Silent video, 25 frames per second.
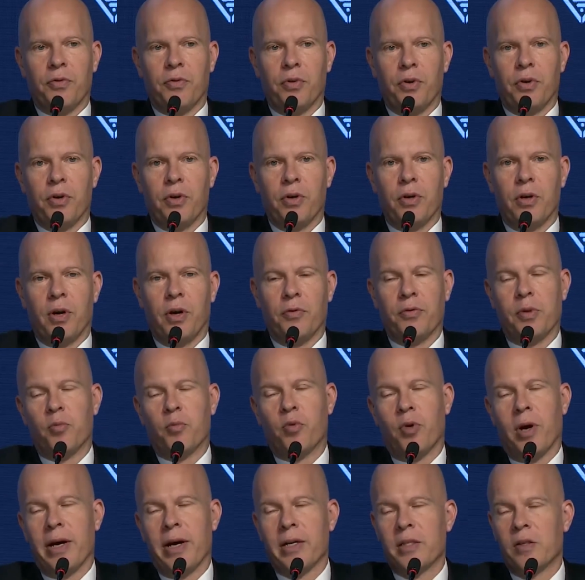the
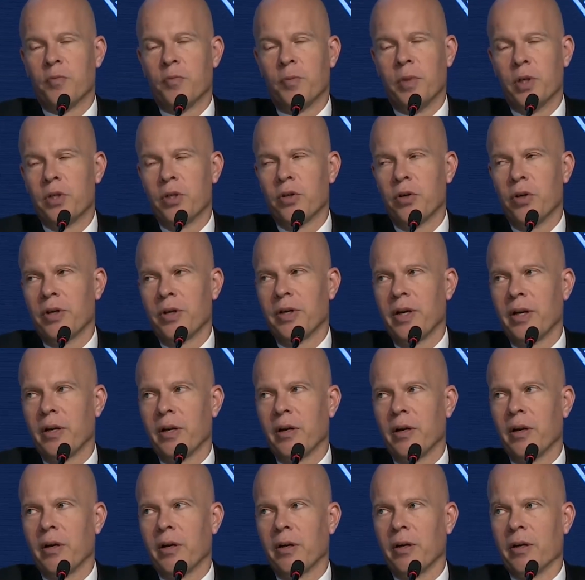price of Bitcoin
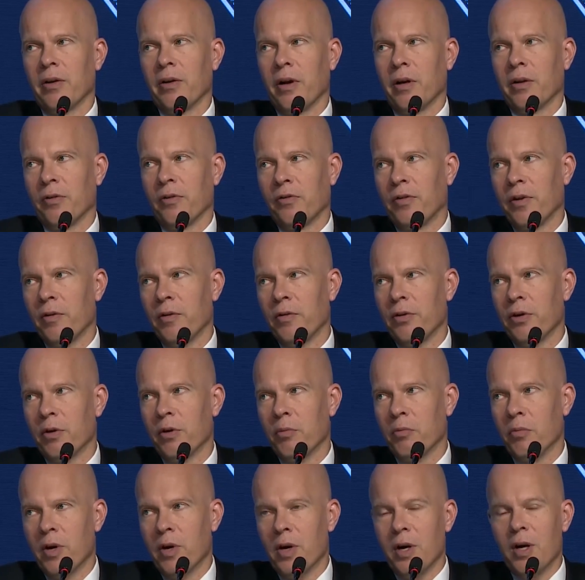and on
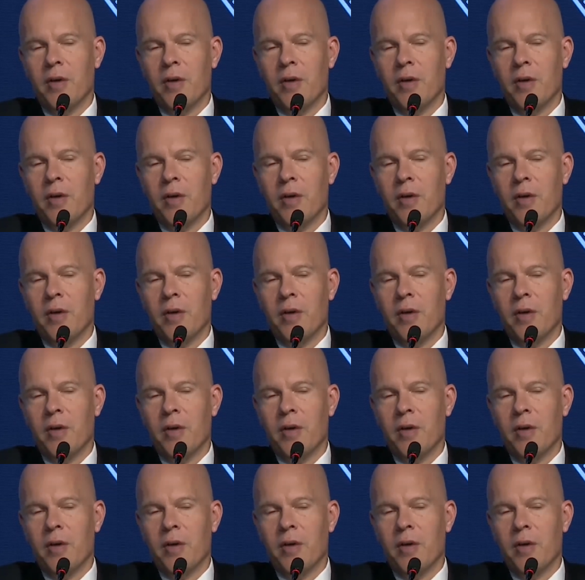Ethereum,